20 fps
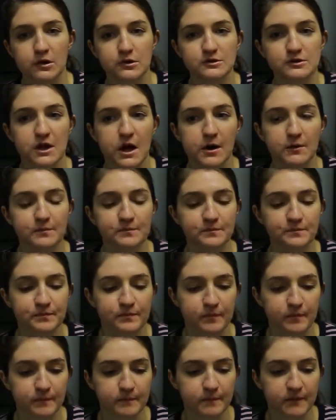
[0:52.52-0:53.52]
So
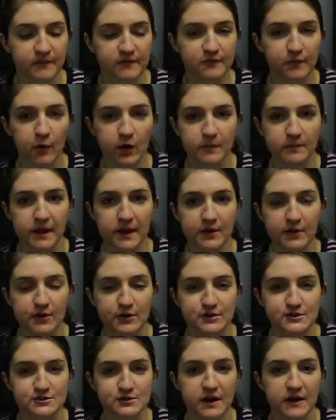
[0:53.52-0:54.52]
the 4 main
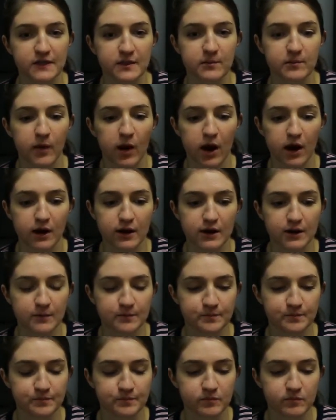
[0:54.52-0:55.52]
girls are at the park.
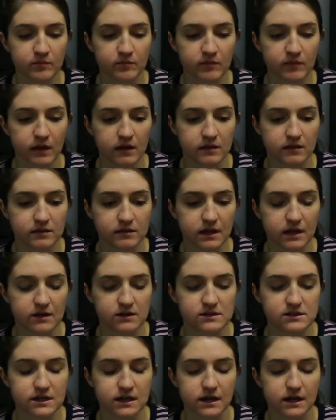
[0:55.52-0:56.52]

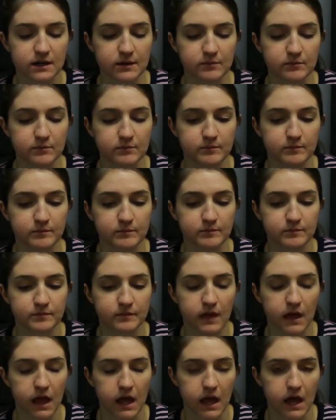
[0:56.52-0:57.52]
There's
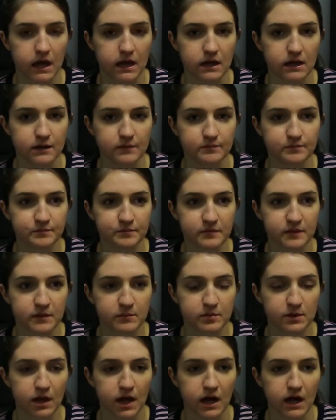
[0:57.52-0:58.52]
Hannah, the
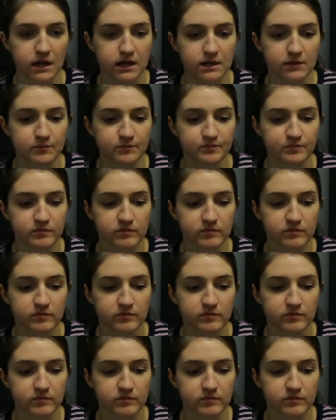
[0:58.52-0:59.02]
blonde,